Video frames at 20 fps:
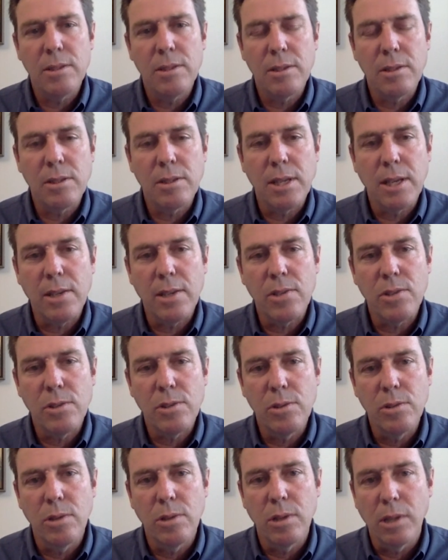success
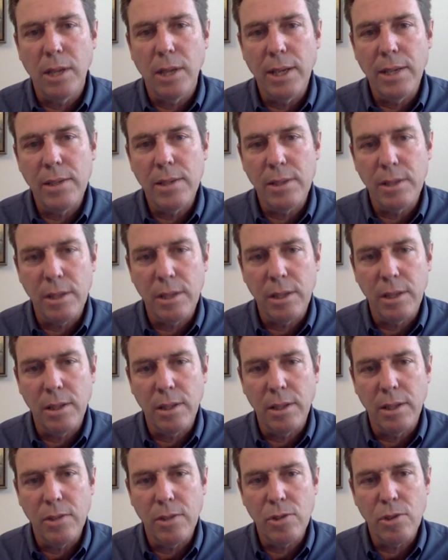utilizing
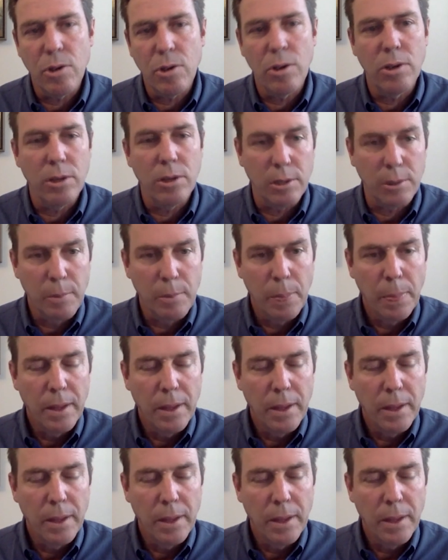charter